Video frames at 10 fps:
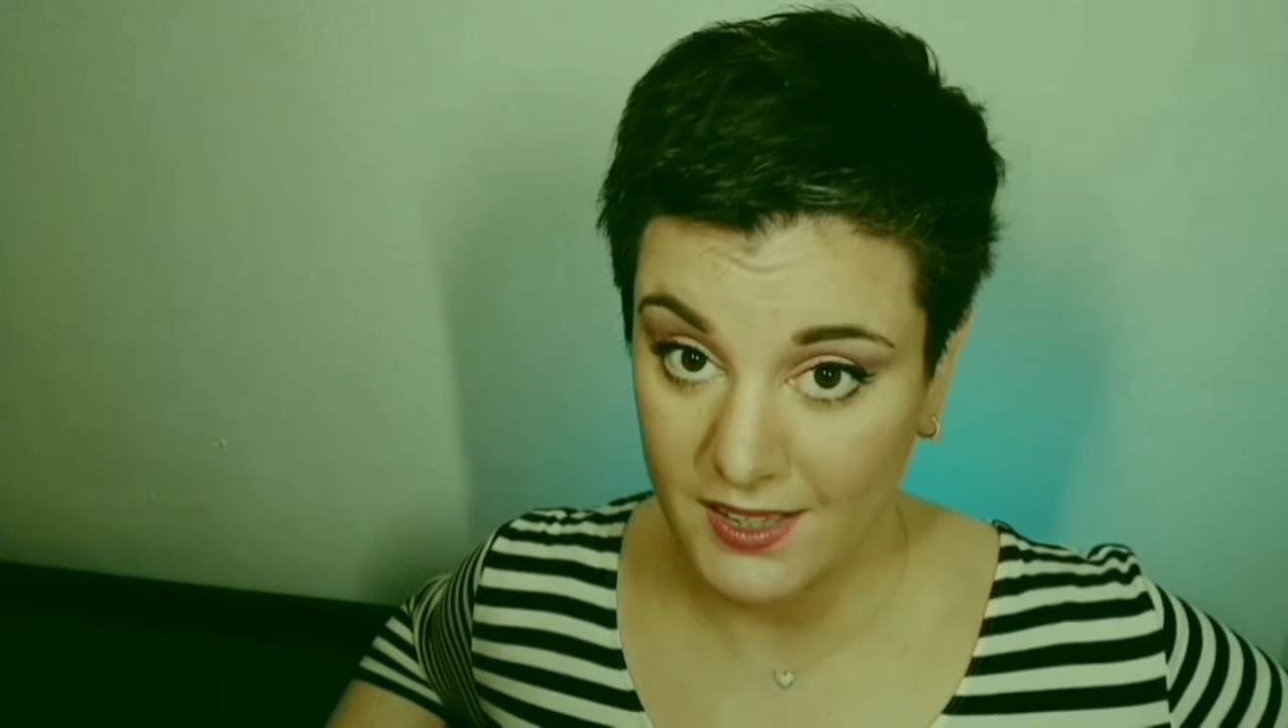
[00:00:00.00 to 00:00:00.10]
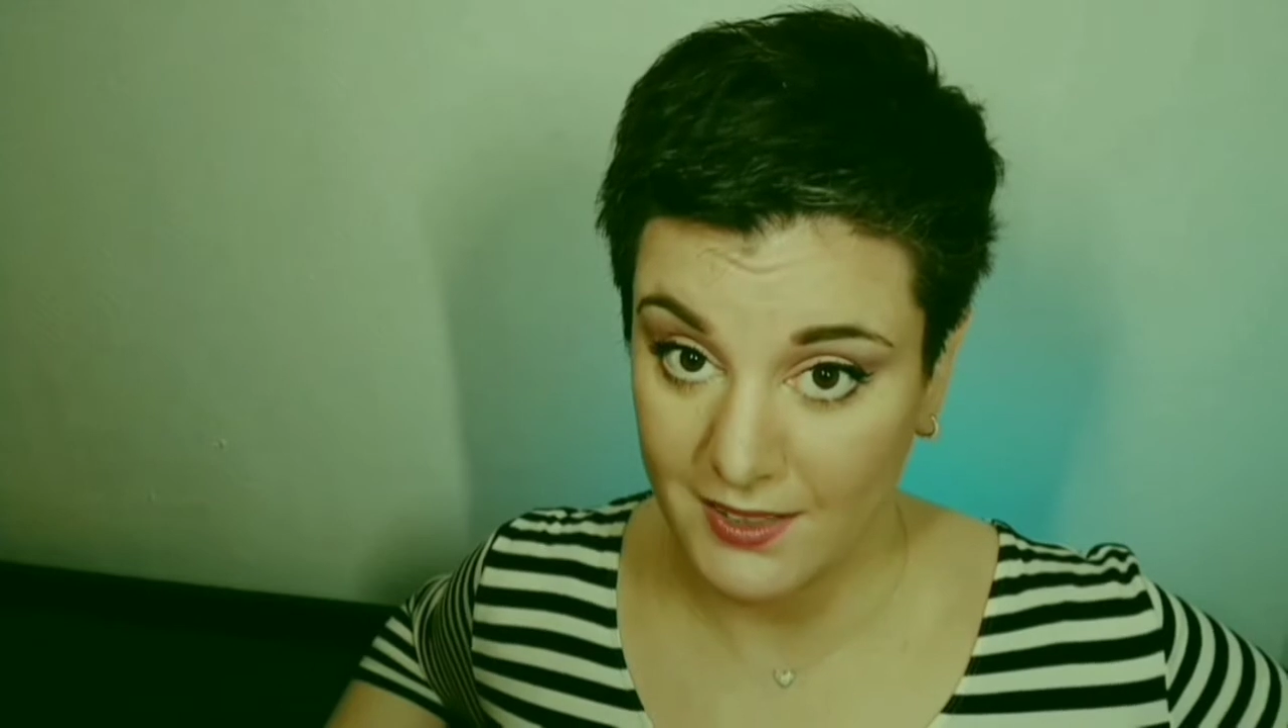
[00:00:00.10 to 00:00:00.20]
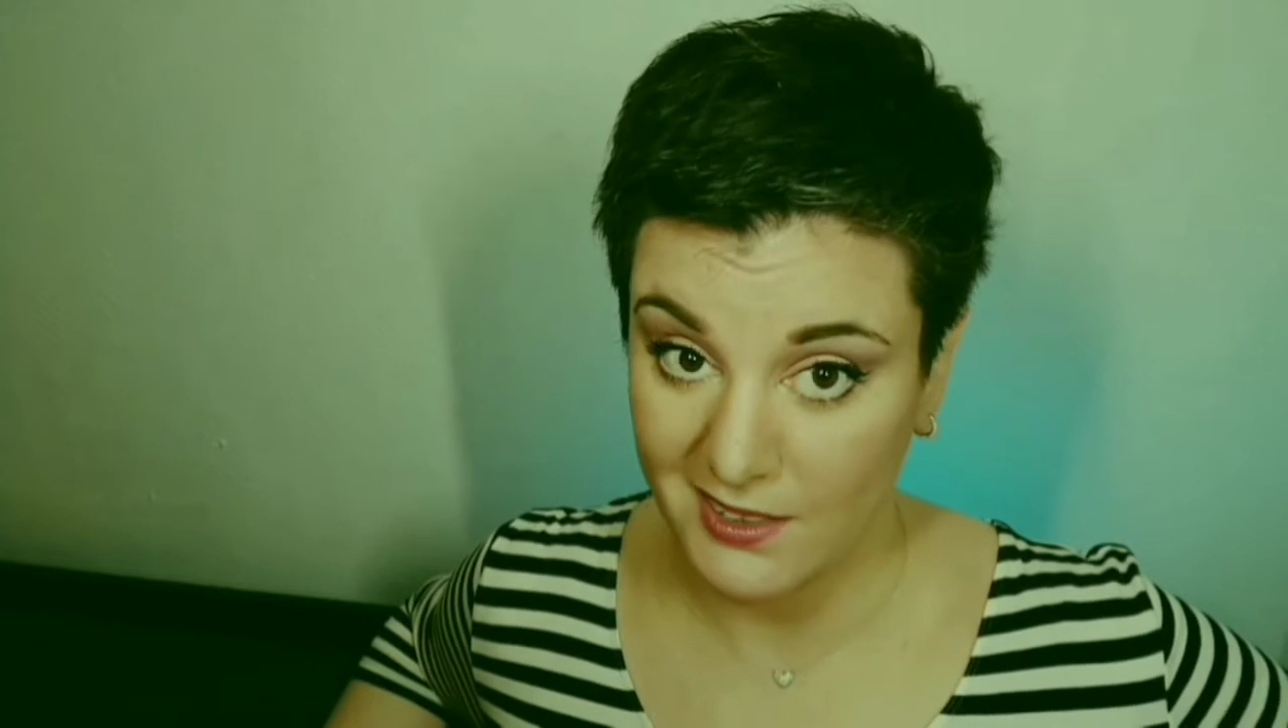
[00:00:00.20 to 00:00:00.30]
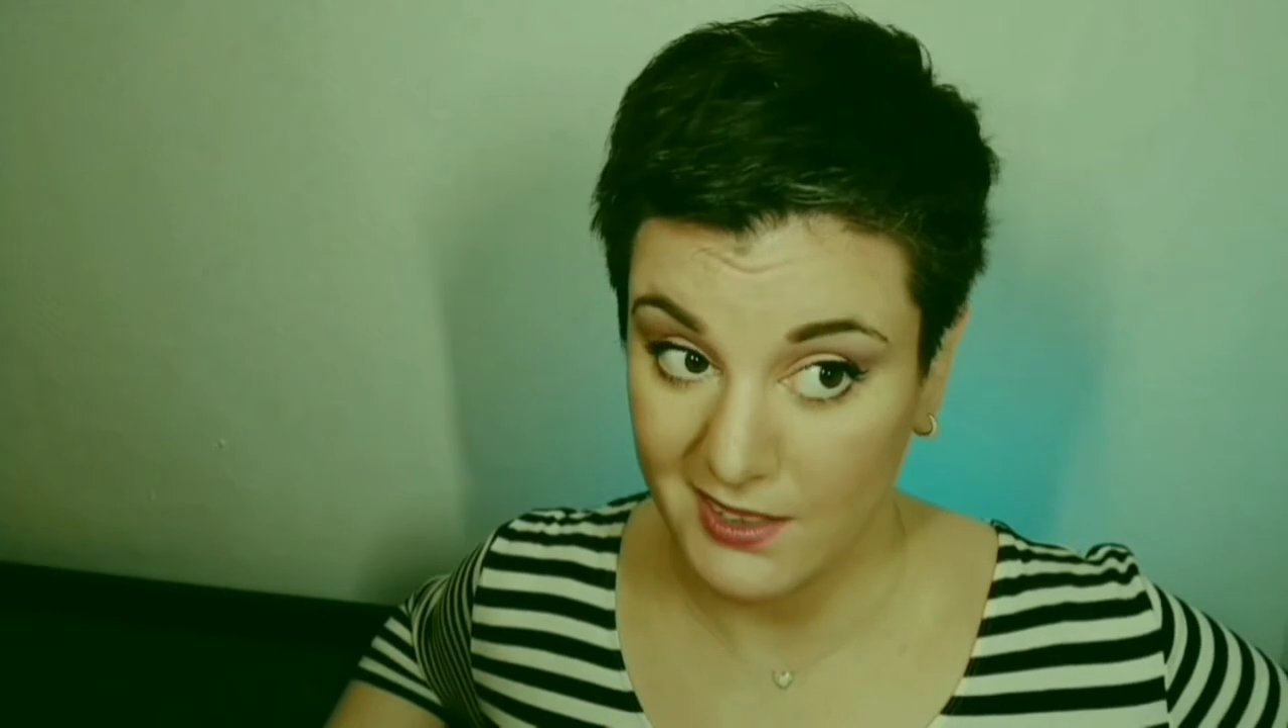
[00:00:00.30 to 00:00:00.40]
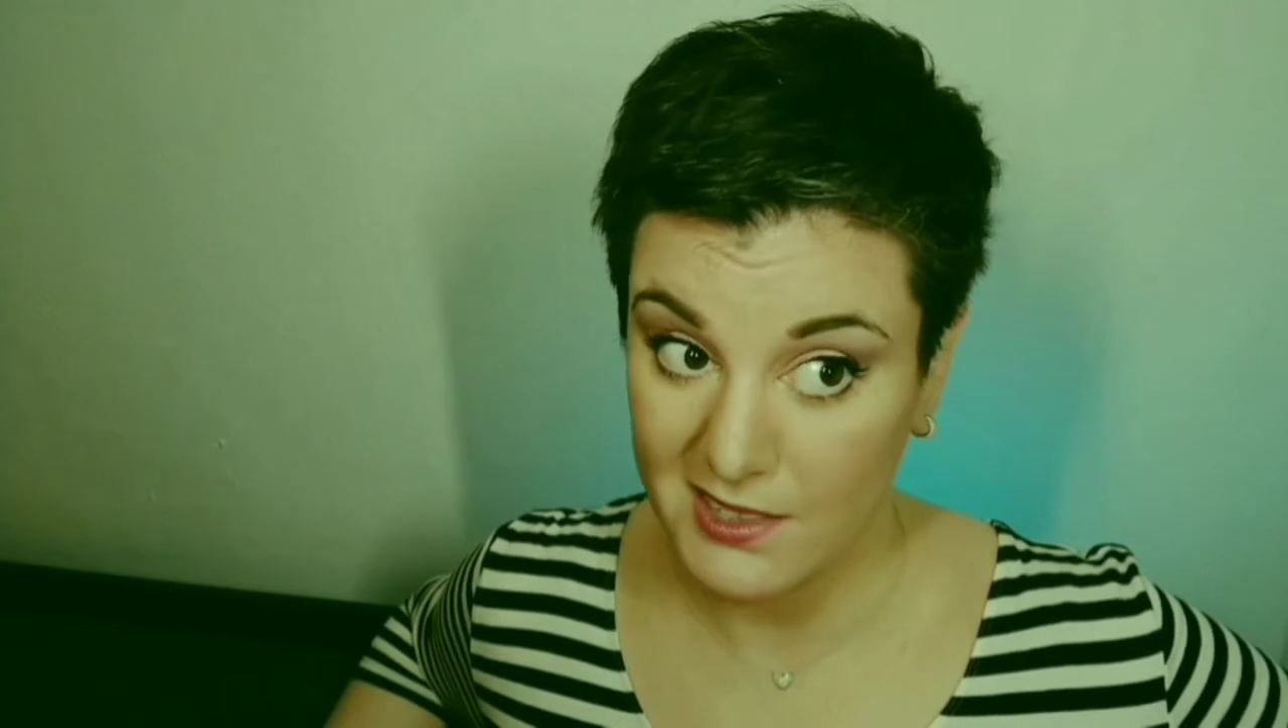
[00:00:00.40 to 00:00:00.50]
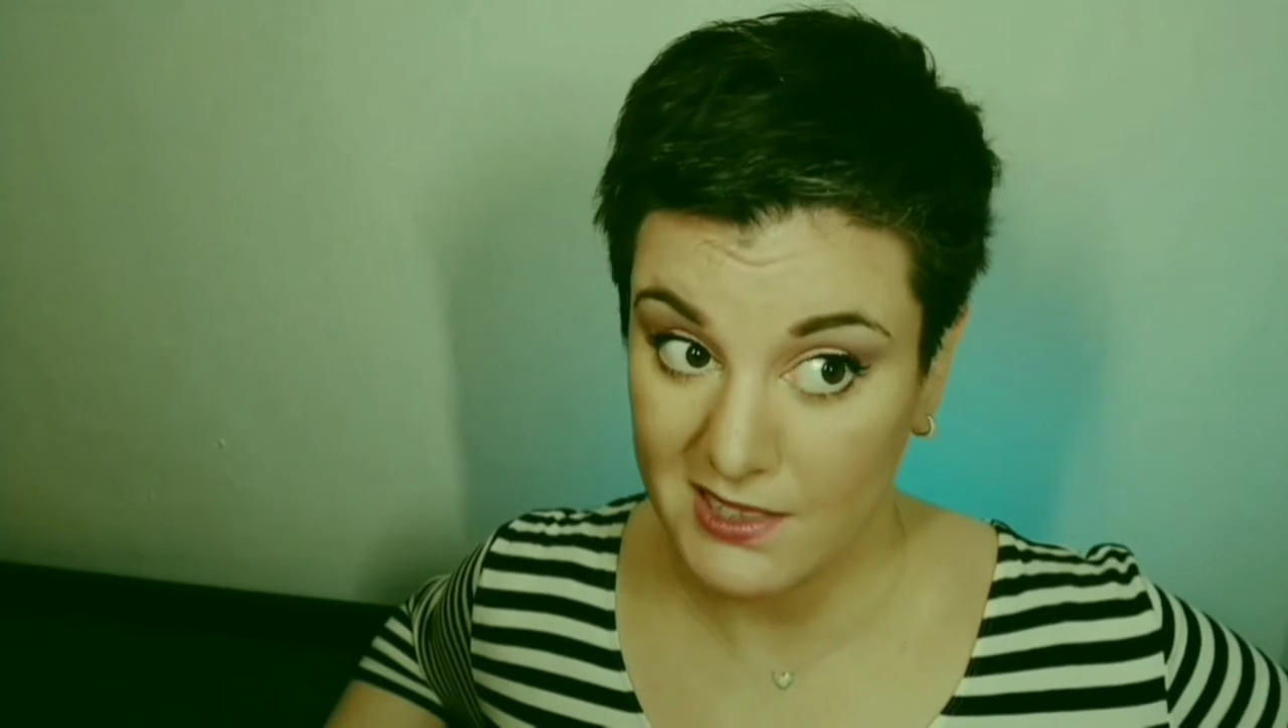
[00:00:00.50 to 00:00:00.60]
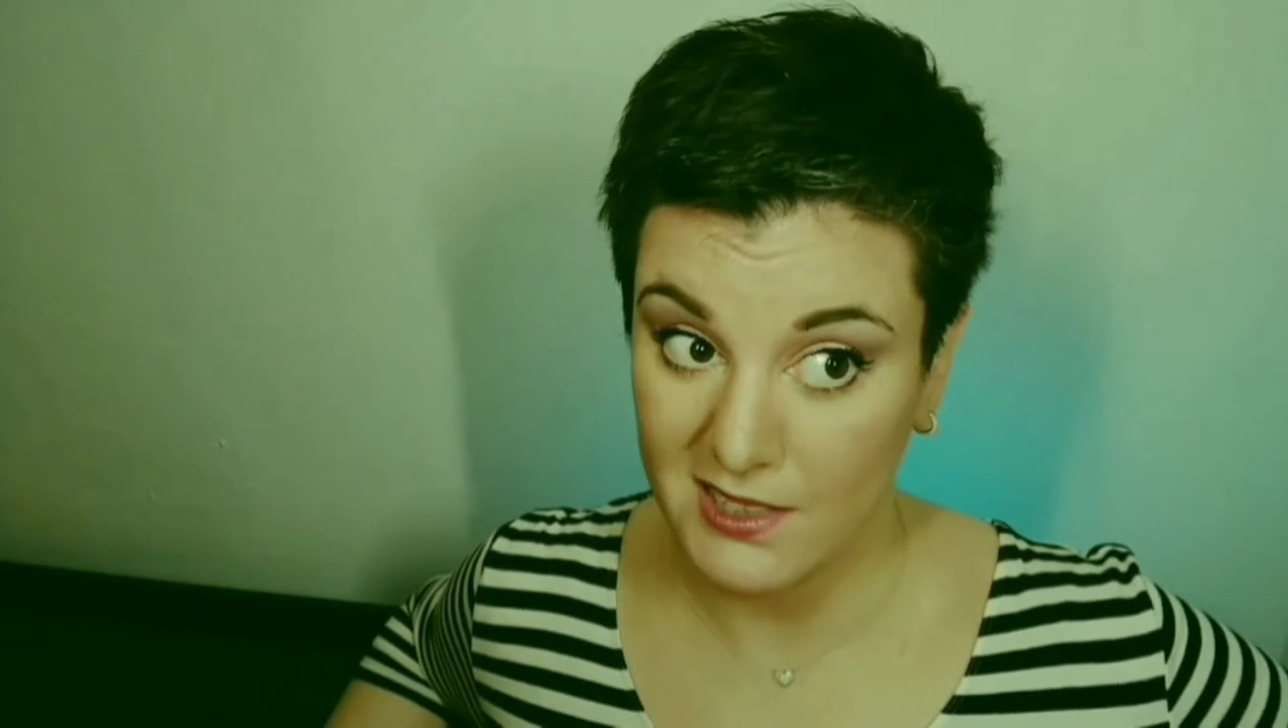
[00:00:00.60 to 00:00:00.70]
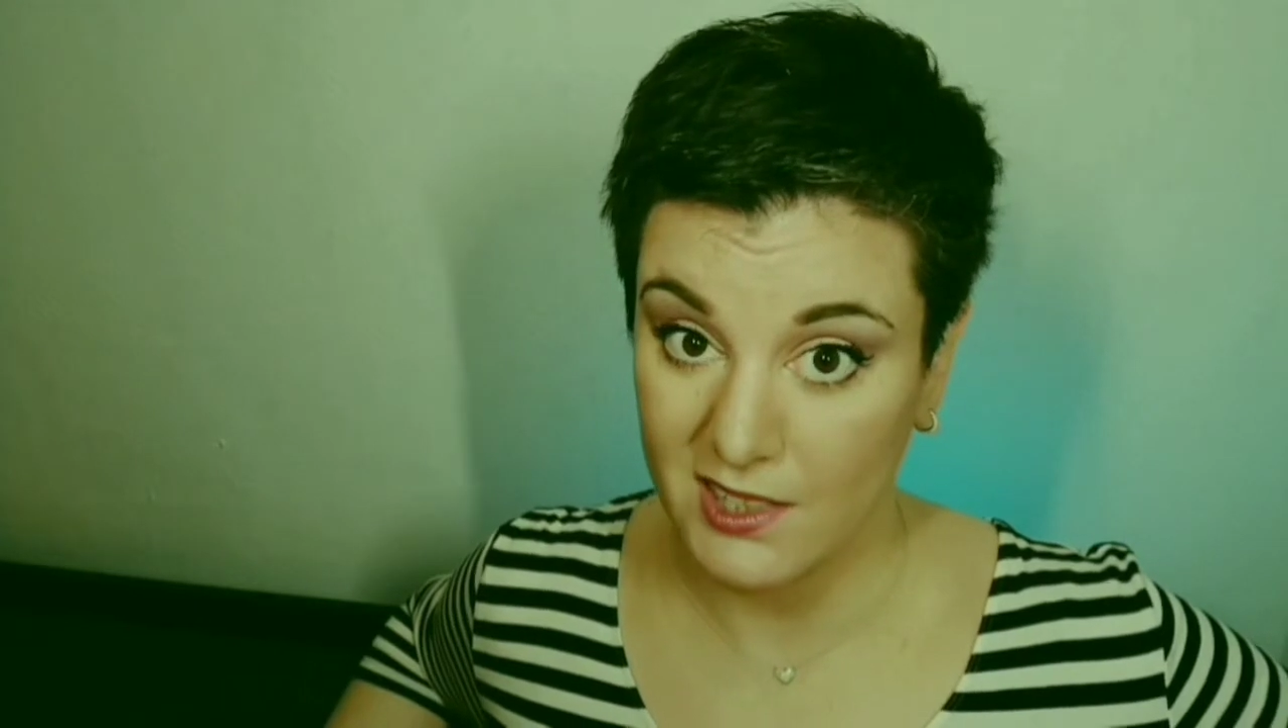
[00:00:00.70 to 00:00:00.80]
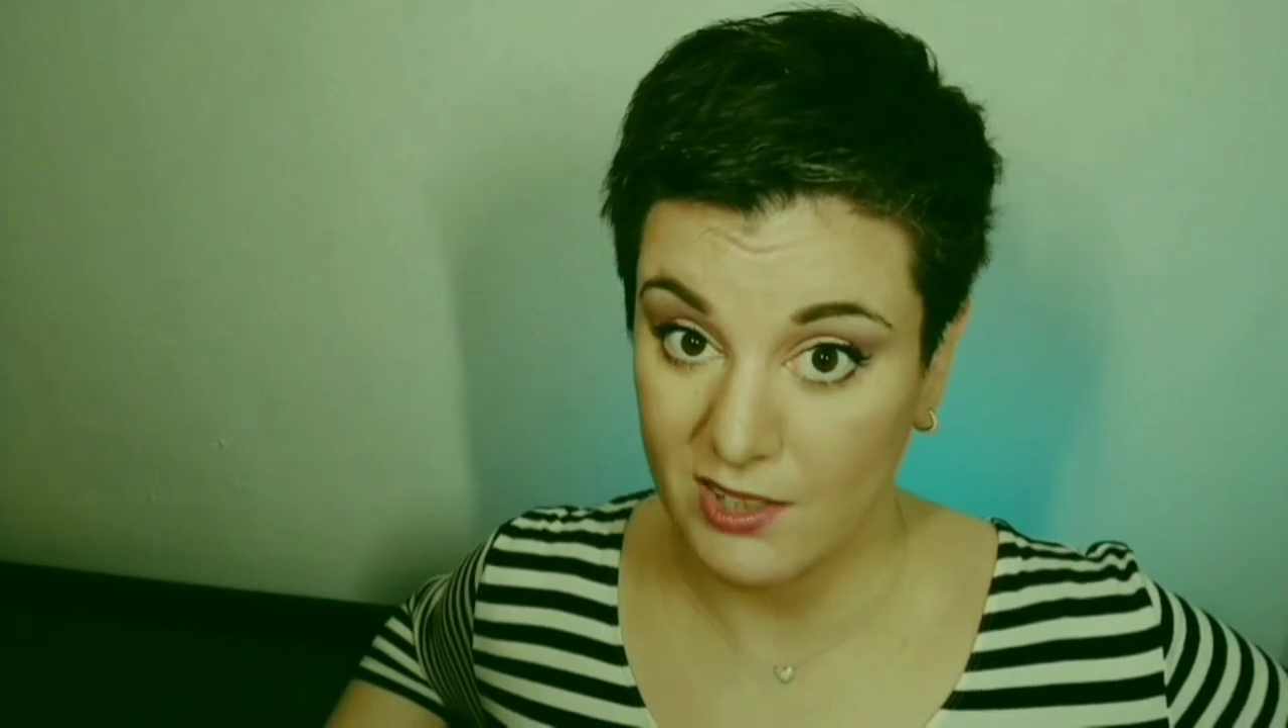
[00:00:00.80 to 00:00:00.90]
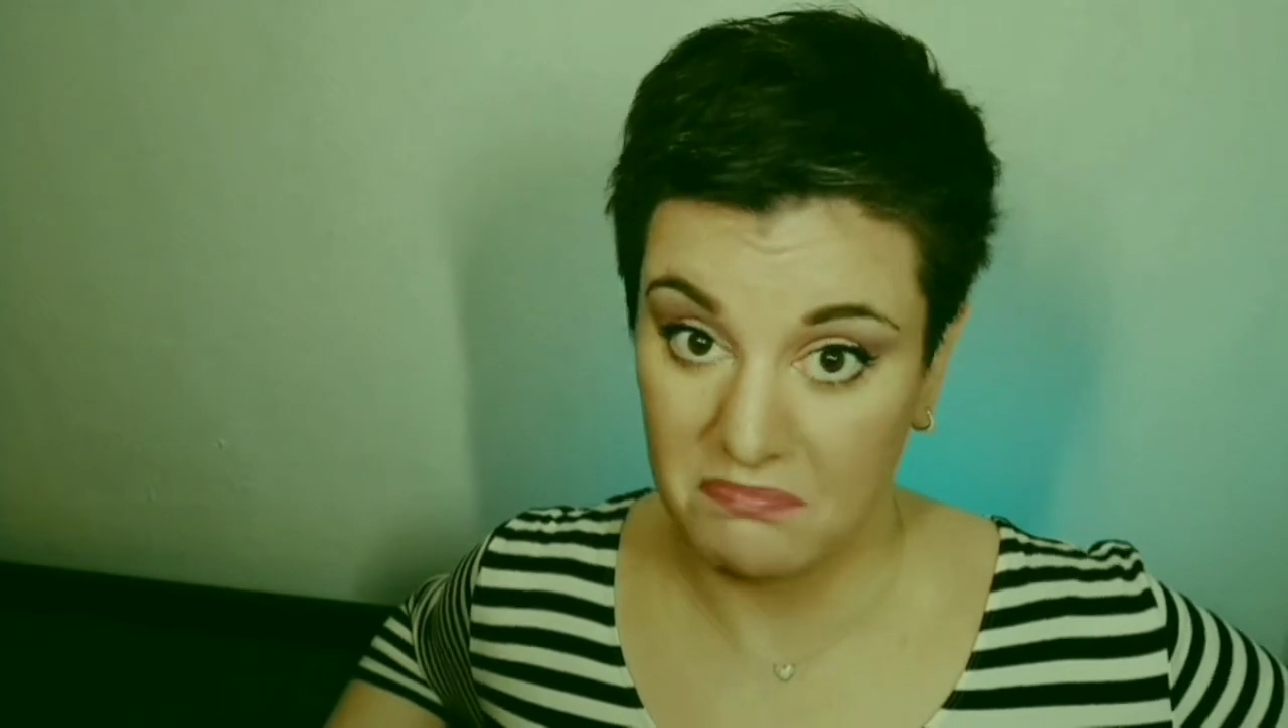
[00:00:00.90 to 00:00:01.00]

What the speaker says: easily